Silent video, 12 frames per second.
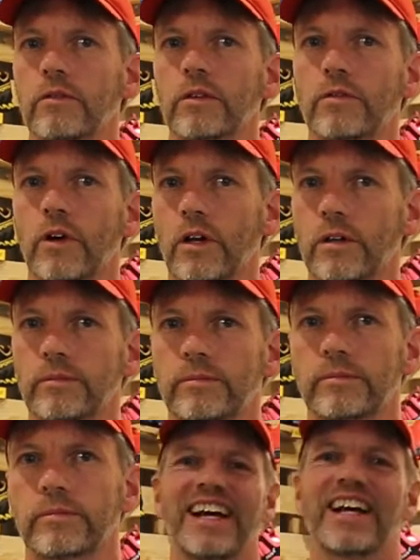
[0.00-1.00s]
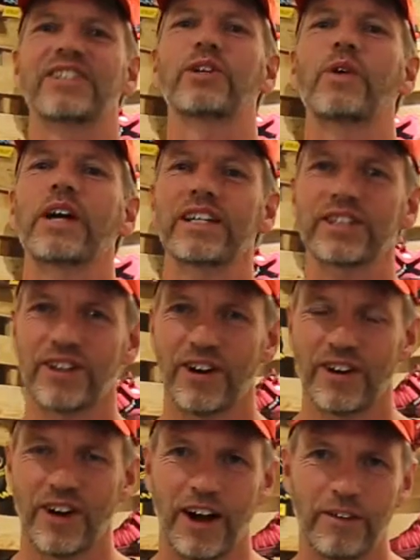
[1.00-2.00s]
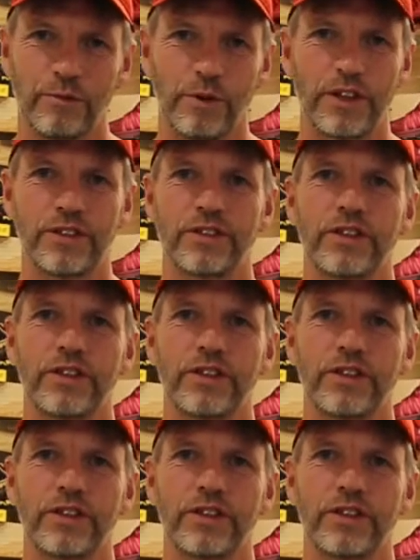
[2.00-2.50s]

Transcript: for fall. So we're going to start off with